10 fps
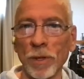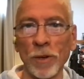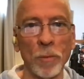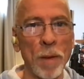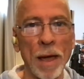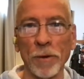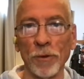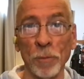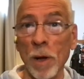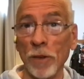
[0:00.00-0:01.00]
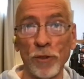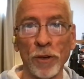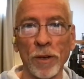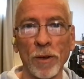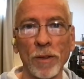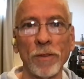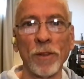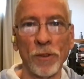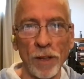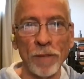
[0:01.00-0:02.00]
really don't matter as much
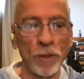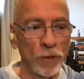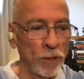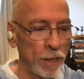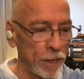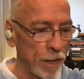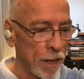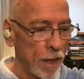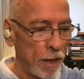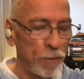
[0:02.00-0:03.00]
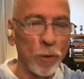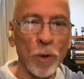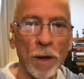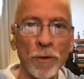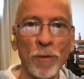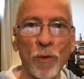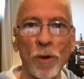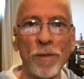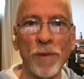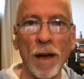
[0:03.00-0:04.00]
to save this league. If you're under
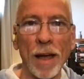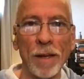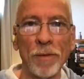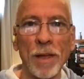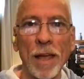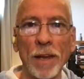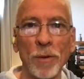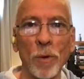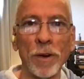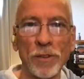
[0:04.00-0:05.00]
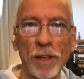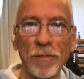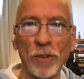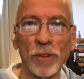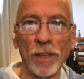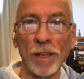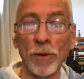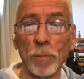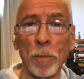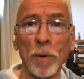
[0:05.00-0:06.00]
forty-five and you want to save this league and
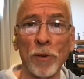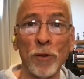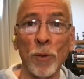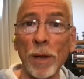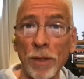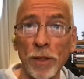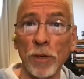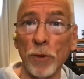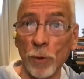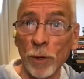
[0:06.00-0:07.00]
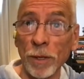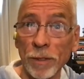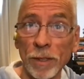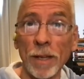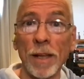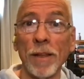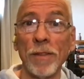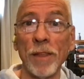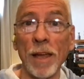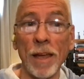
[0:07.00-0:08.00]
you're prepared to do anything to do it,
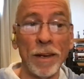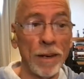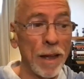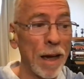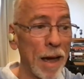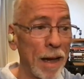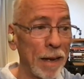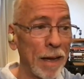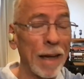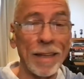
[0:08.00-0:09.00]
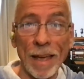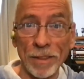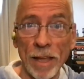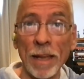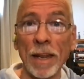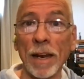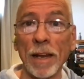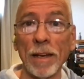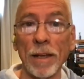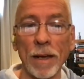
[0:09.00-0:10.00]
then I, I get that and
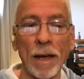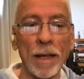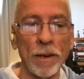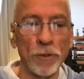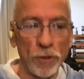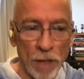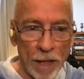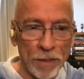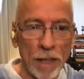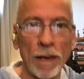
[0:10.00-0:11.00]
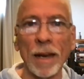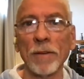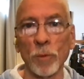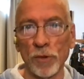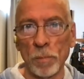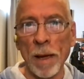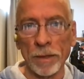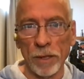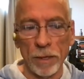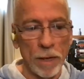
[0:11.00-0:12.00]
I, I understand that and I
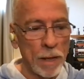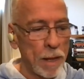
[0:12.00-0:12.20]
respect it.